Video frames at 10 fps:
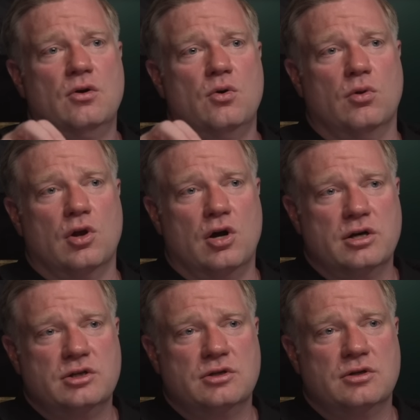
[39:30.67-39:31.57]
who
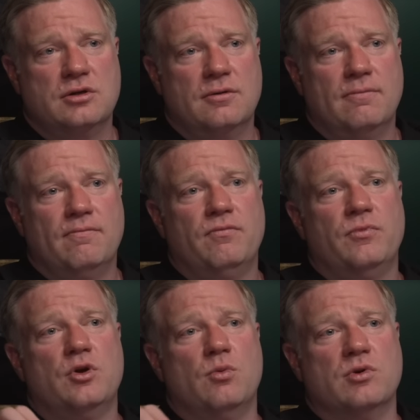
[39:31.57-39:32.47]
lost,
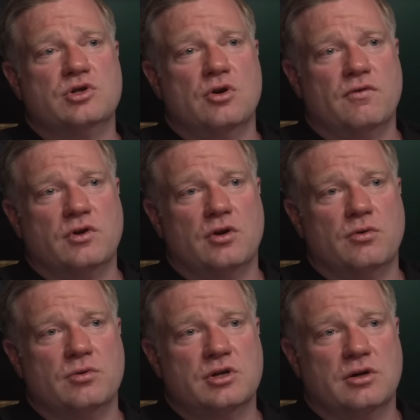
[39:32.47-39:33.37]
who wants to overturn
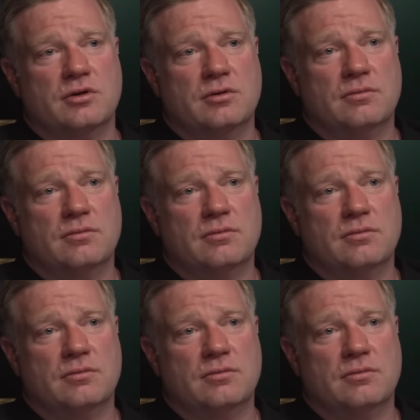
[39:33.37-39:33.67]
the result.